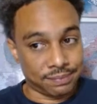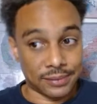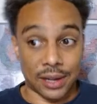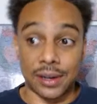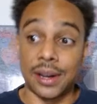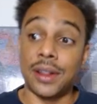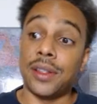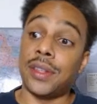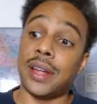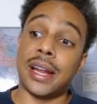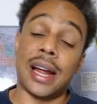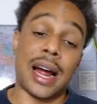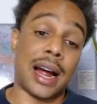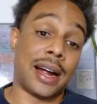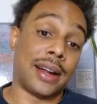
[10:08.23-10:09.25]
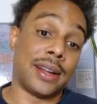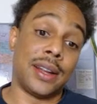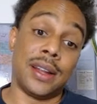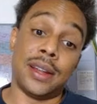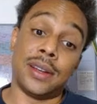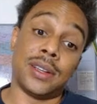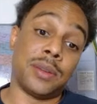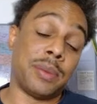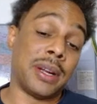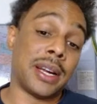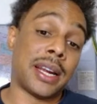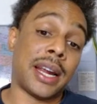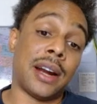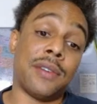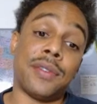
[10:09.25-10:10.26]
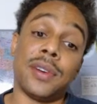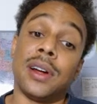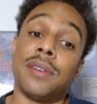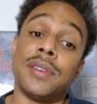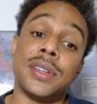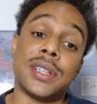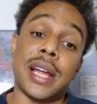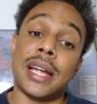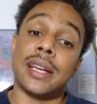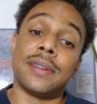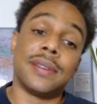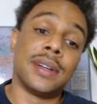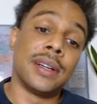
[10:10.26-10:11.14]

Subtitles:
Another thing to be careful of is that